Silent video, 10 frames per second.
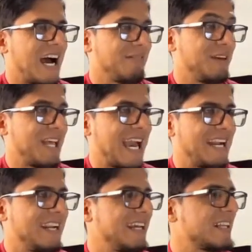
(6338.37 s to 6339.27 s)
I've been
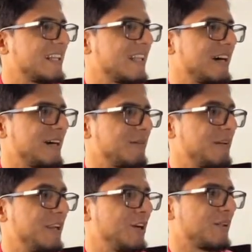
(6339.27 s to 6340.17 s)
editing the
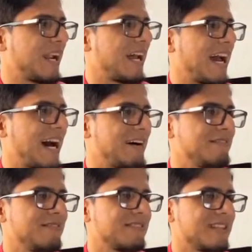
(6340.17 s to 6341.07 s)
video that I have,